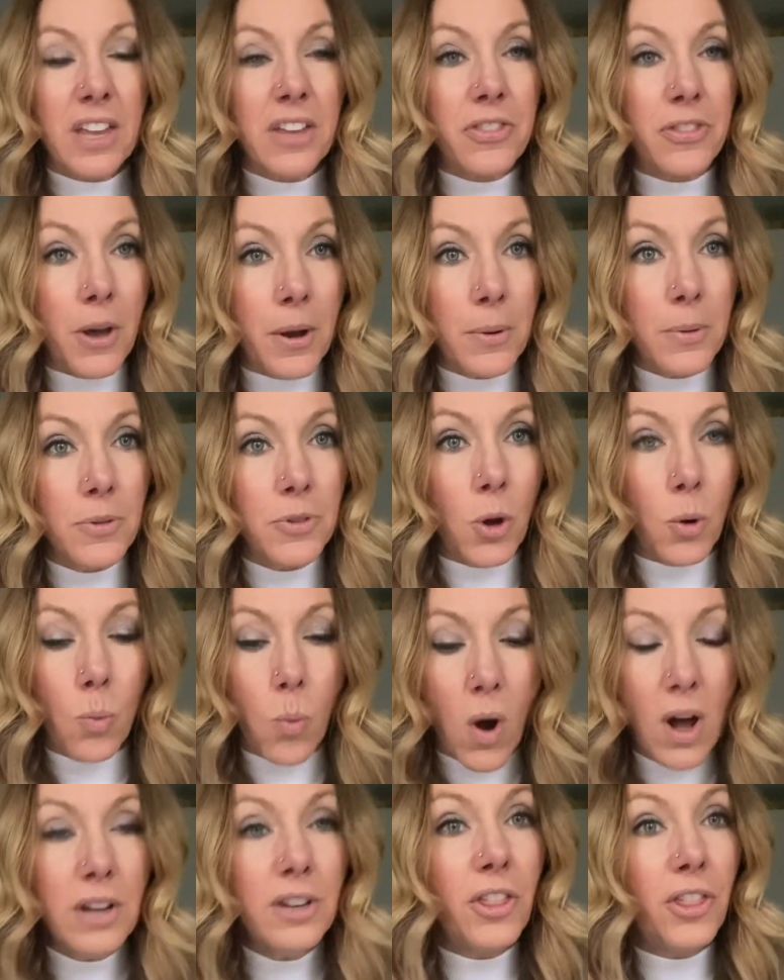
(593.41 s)
the the
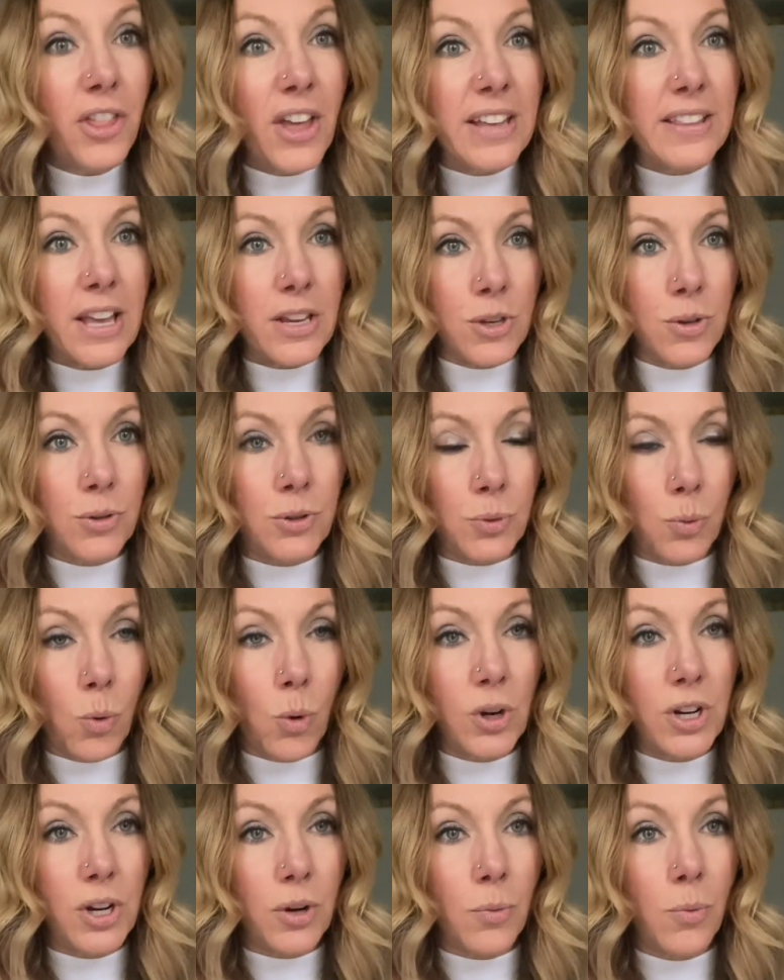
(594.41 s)
one thing that you
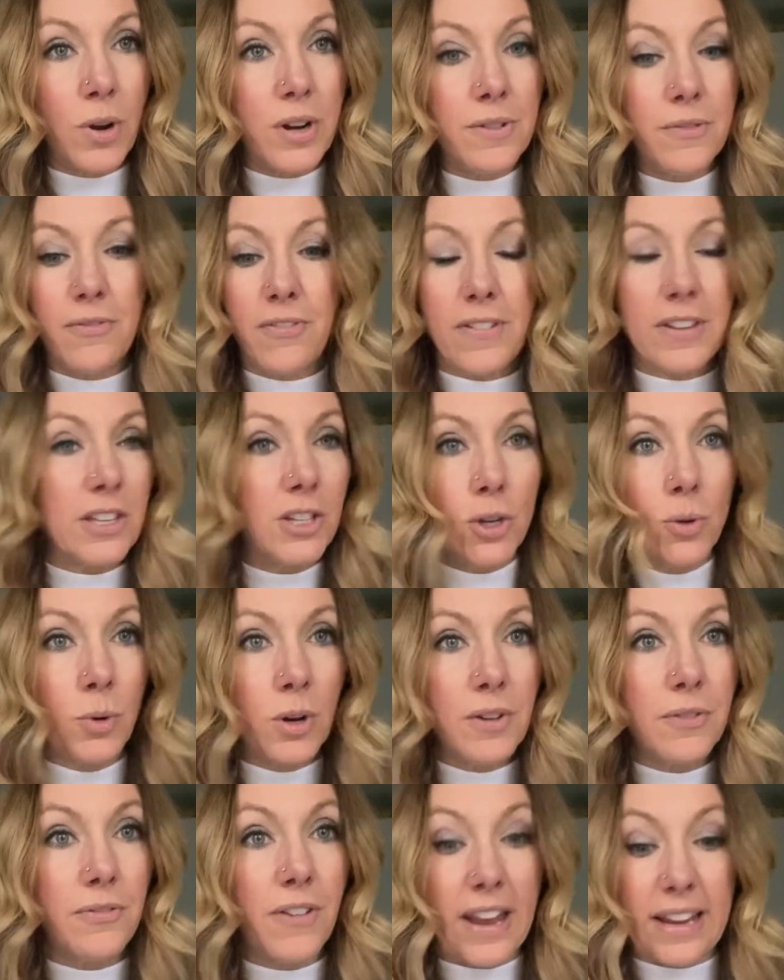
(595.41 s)
swore you wouldn't you
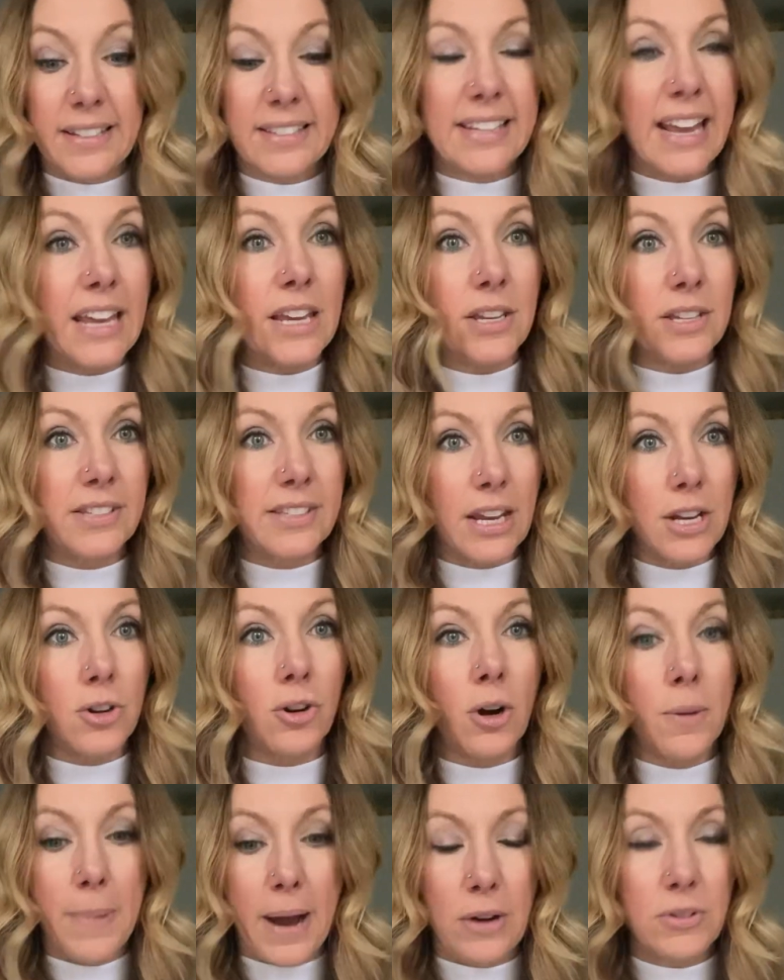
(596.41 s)
wouldn't face, say say
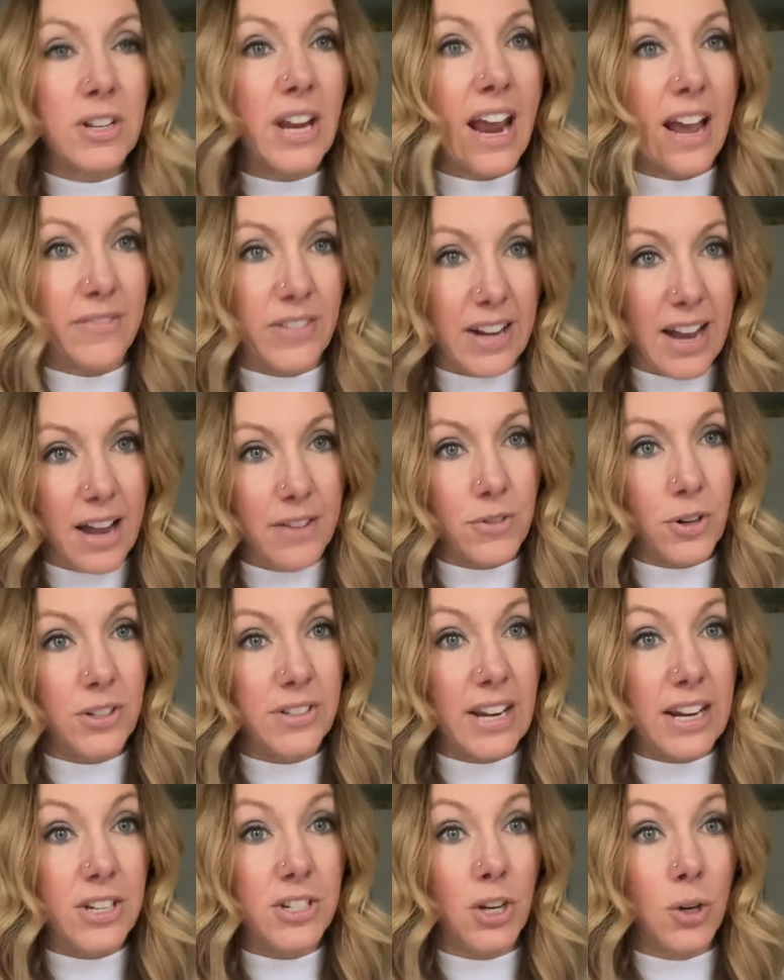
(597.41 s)
you're about to have a
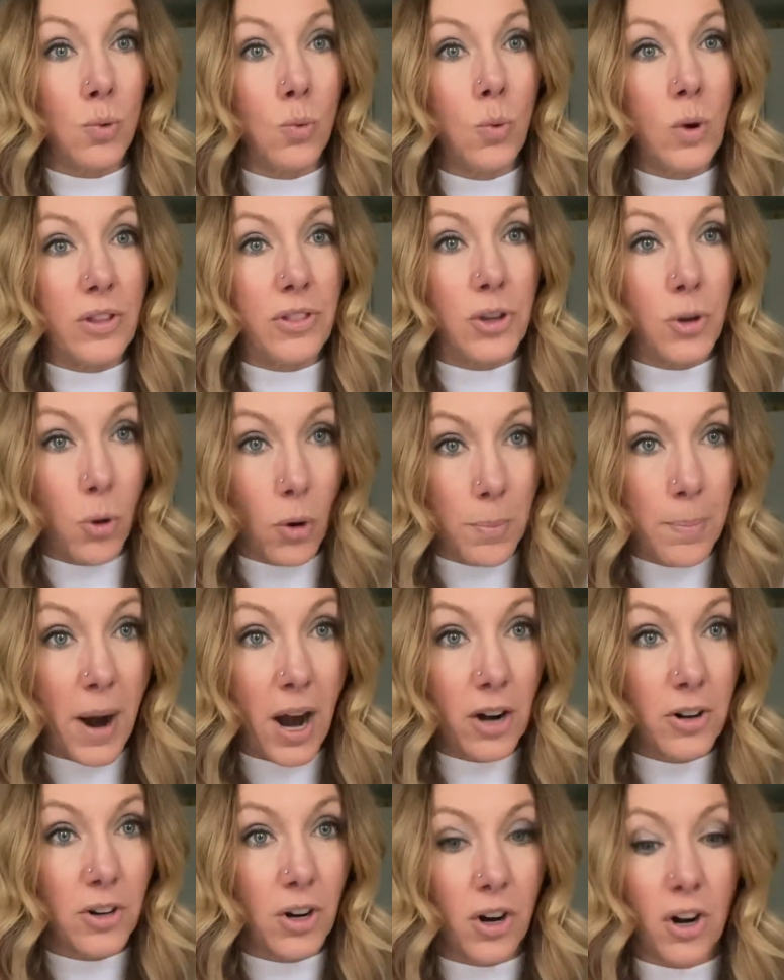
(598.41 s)
conversation with your
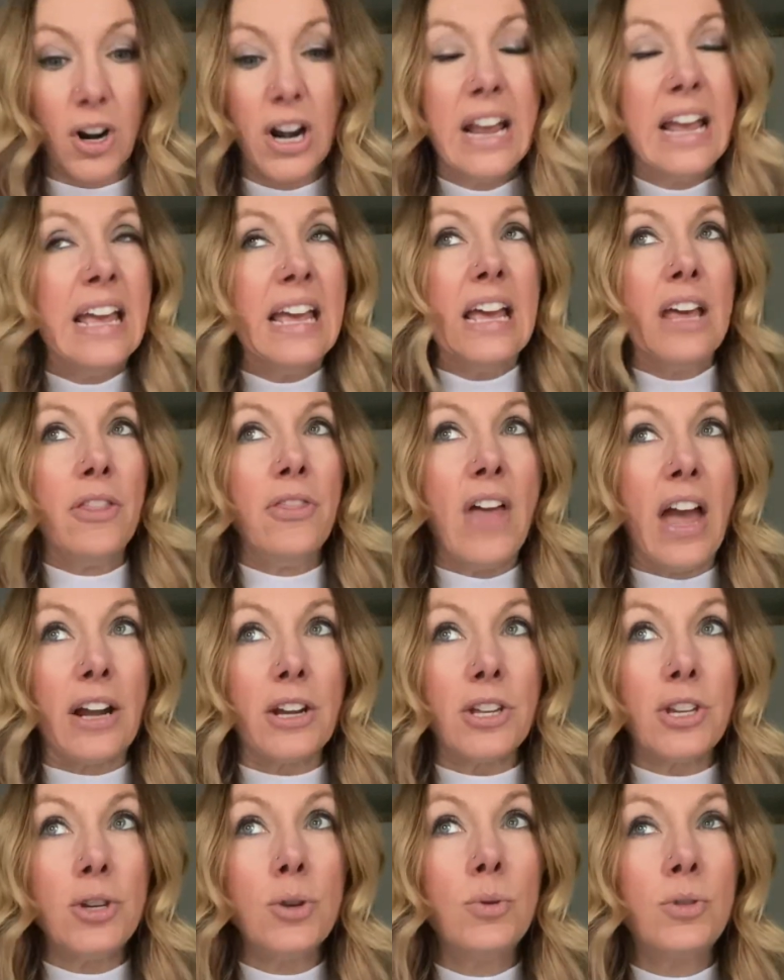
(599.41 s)
partner
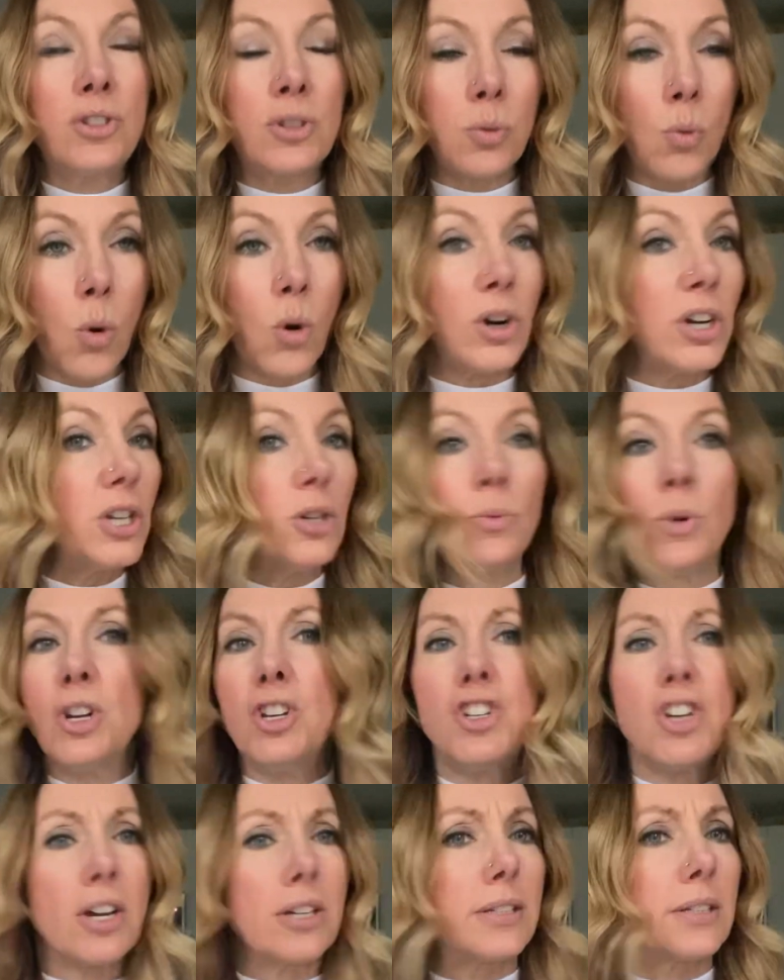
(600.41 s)
that you swore you would
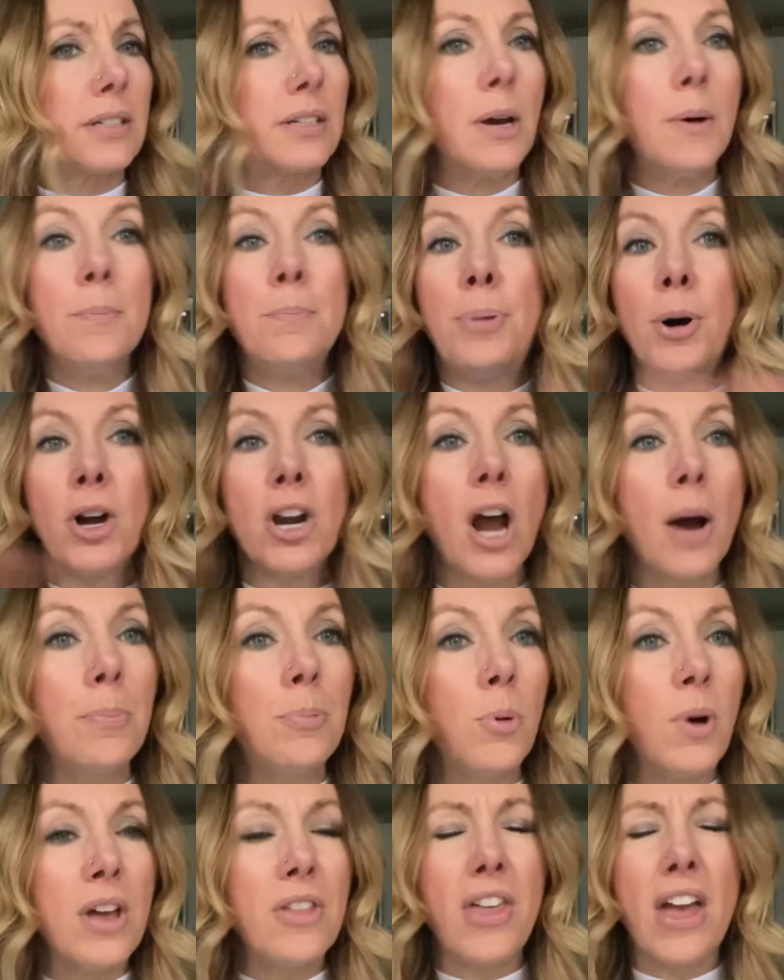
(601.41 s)
just put up
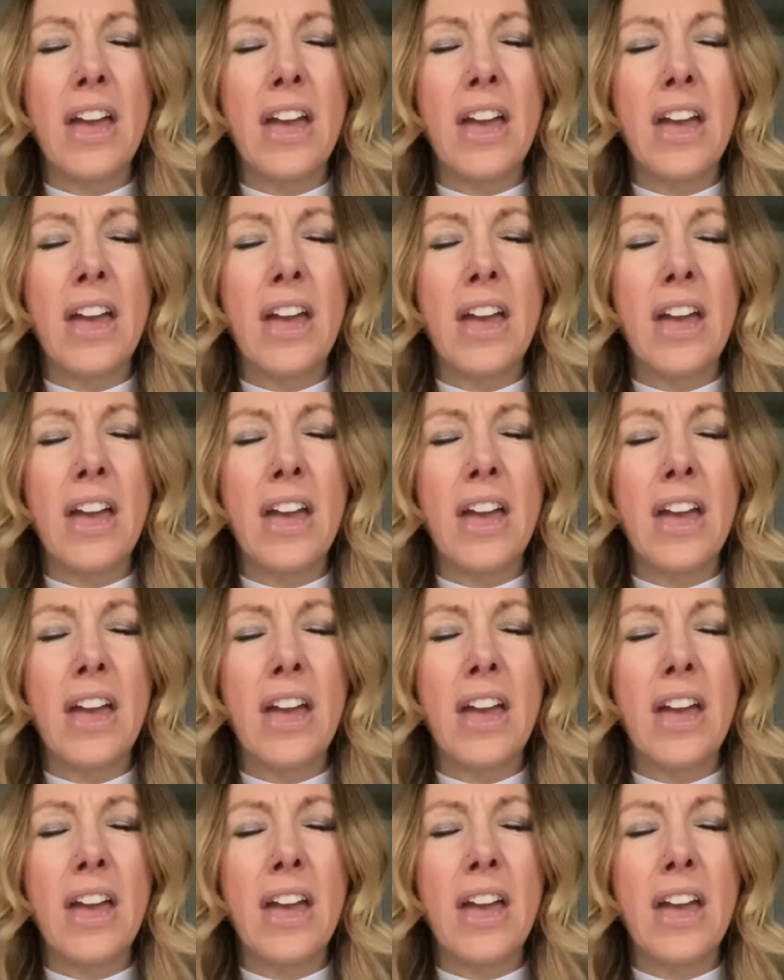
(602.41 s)
with